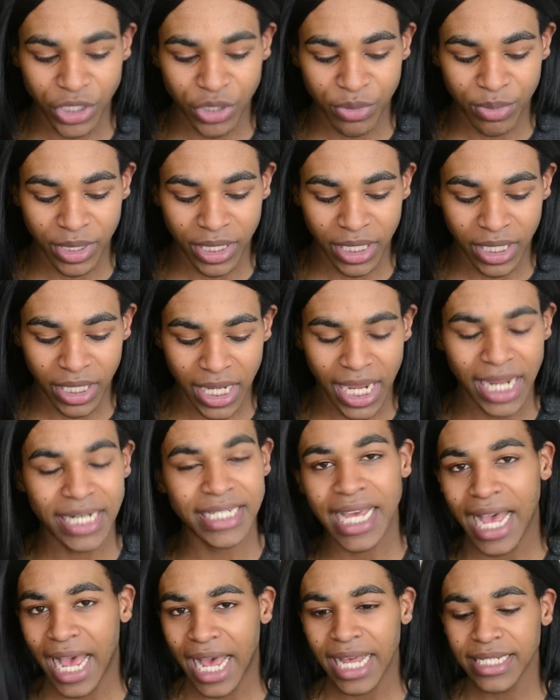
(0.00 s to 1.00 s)
to be a
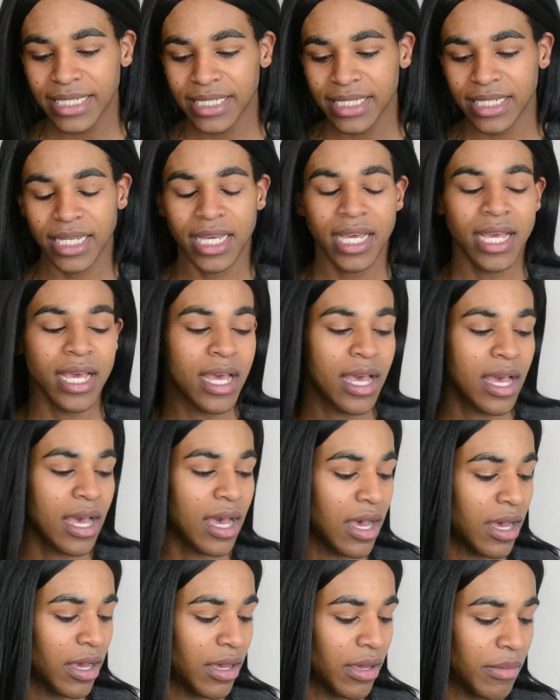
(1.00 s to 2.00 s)
task.
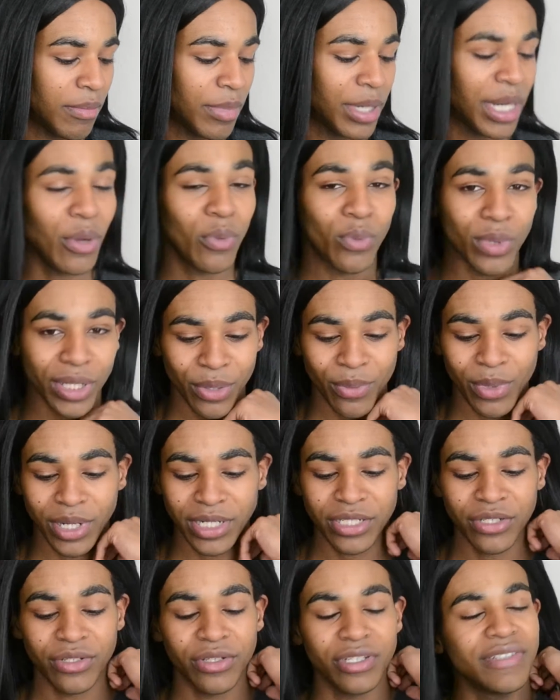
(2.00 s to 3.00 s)
But I really wanted
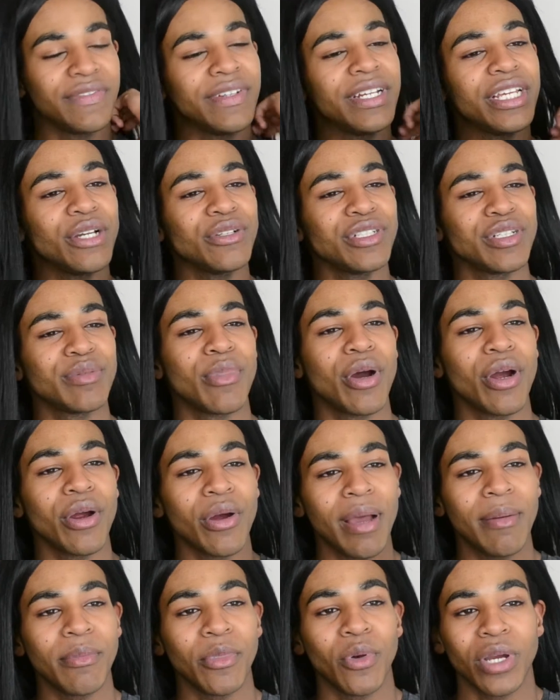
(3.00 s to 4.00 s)
to do this video. Tomorrow
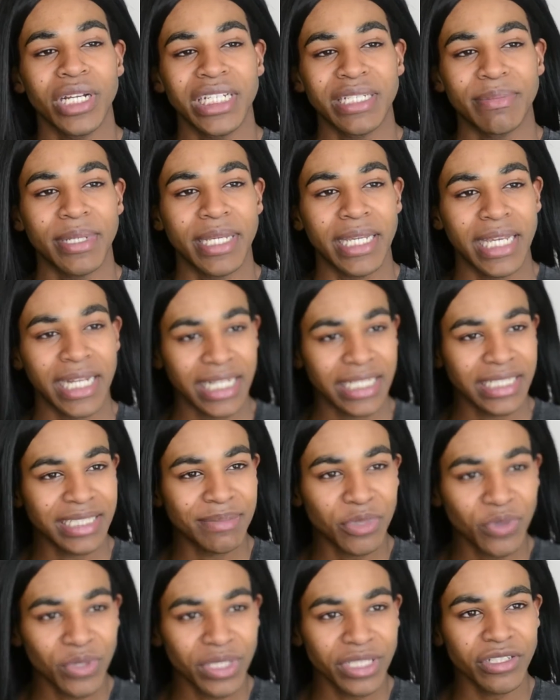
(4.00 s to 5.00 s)
I'm going to be getting some
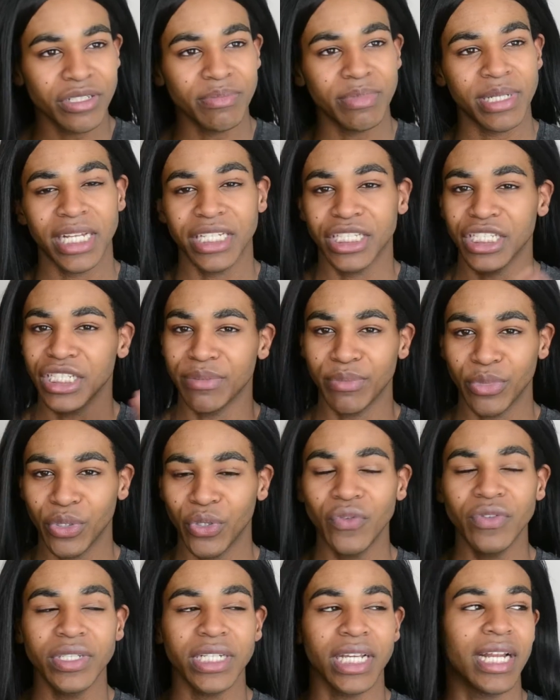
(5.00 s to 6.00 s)
tweezers, but I just
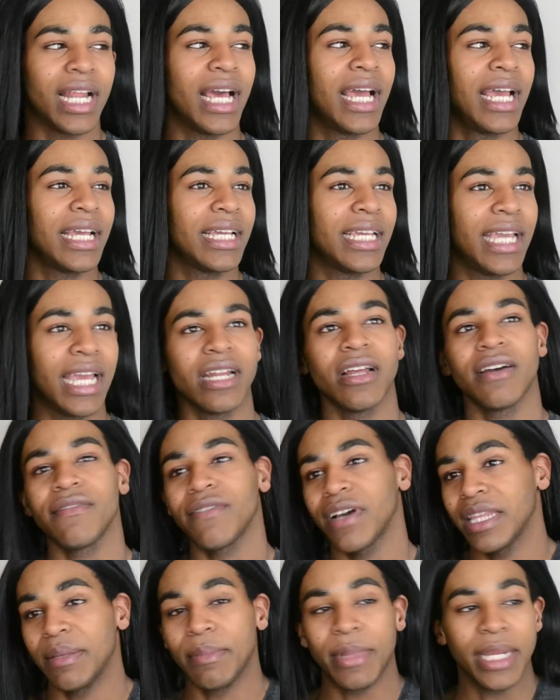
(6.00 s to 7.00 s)
moved and I cannot
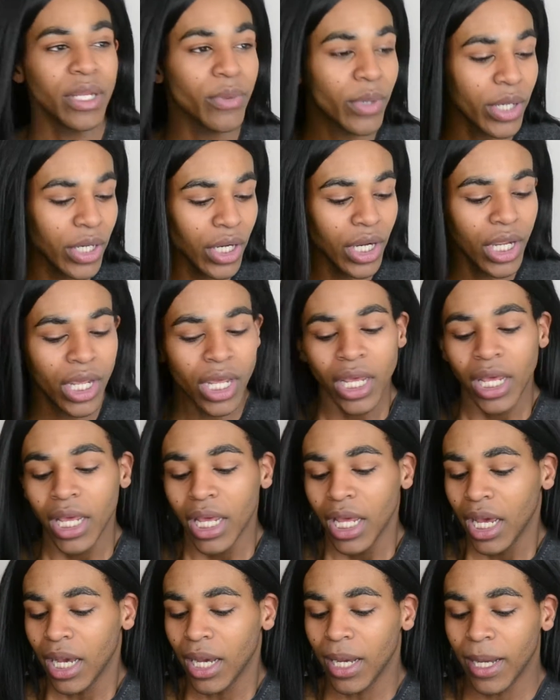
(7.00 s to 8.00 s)
find them anywhere.
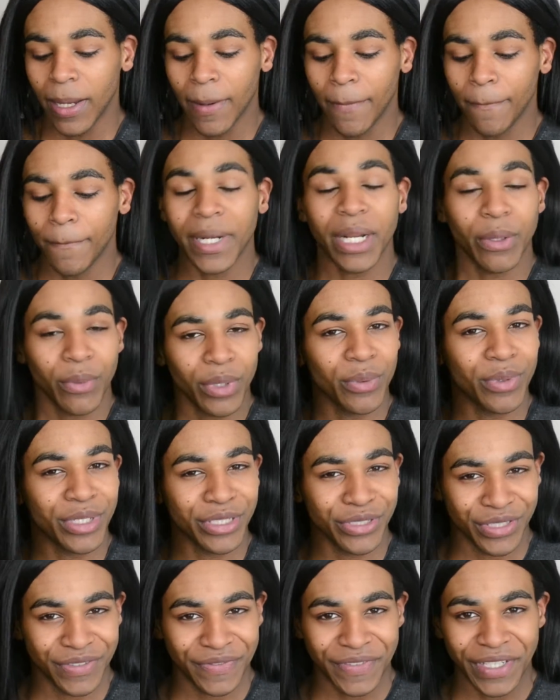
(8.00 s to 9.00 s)
But I really want to
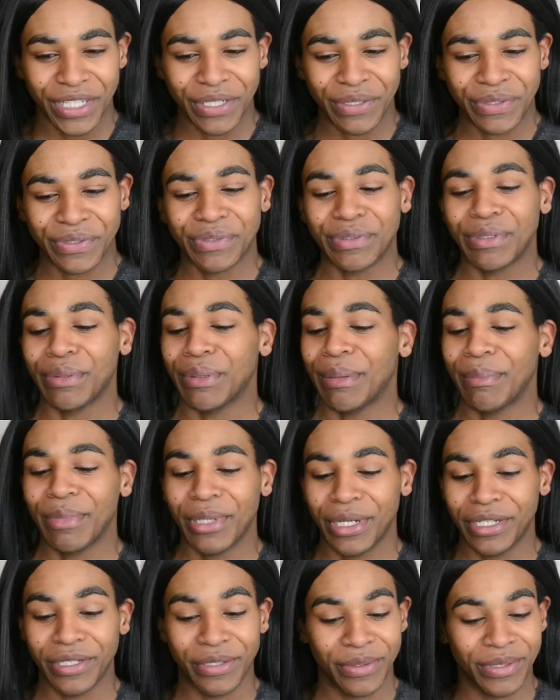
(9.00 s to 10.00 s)
do this video, so I'm
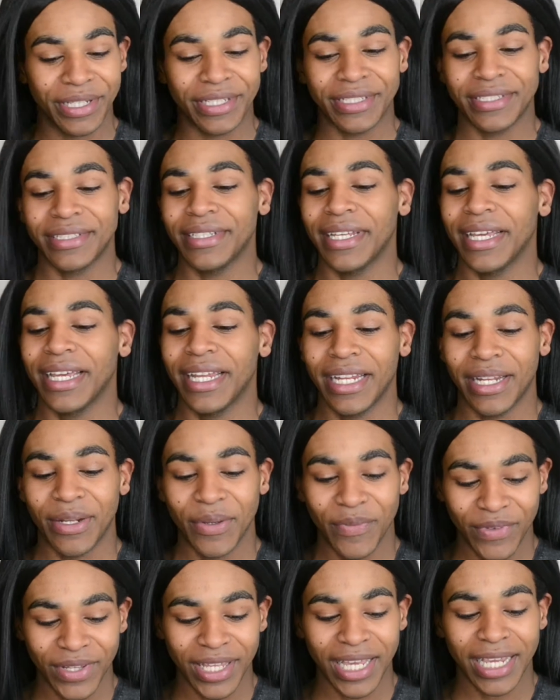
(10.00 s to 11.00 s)
gonna do this, and
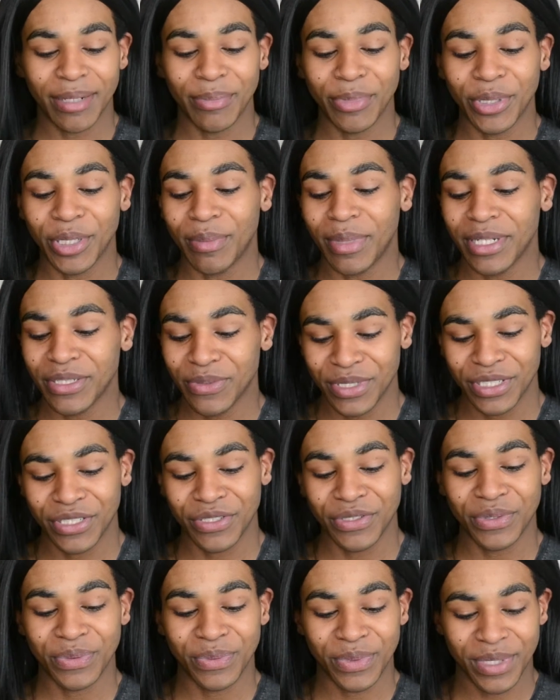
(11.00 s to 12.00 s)
hopefully I can put on my
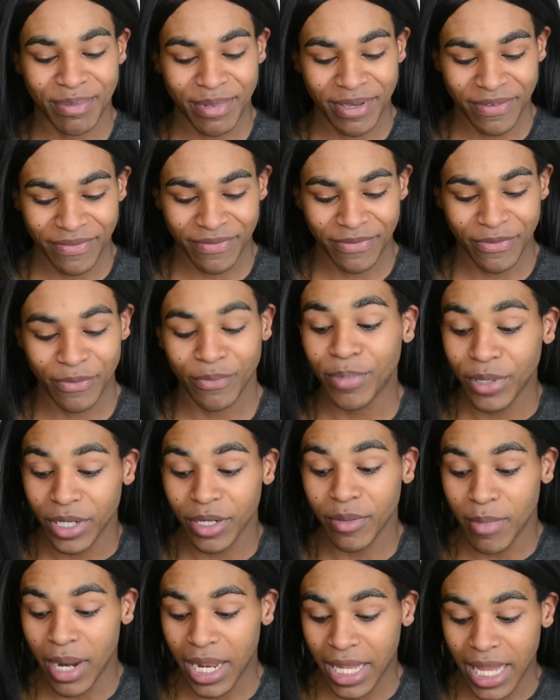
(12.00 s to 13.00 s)
tweezers put
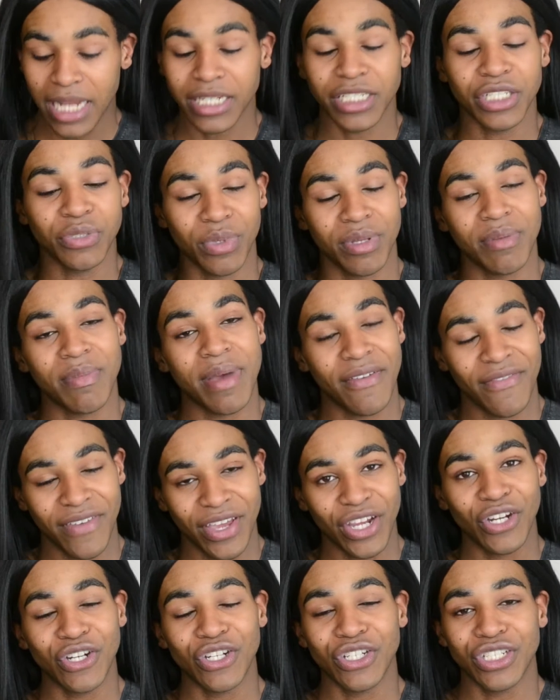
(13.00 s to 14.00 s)
on my lashes with my
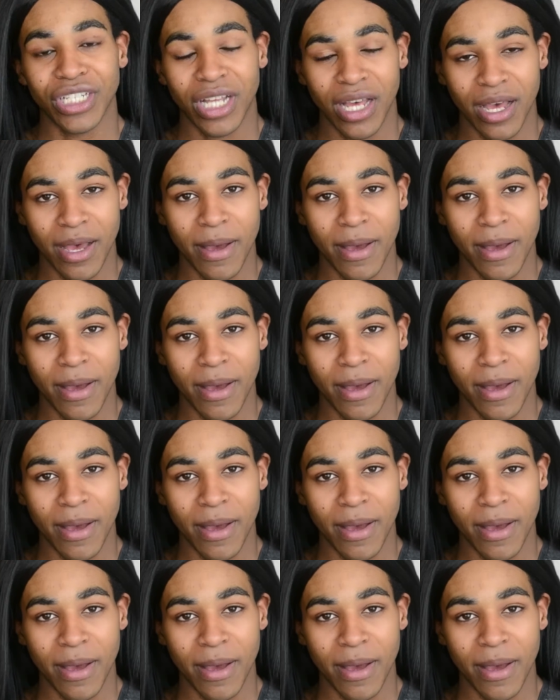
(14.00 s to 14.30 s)
fingers.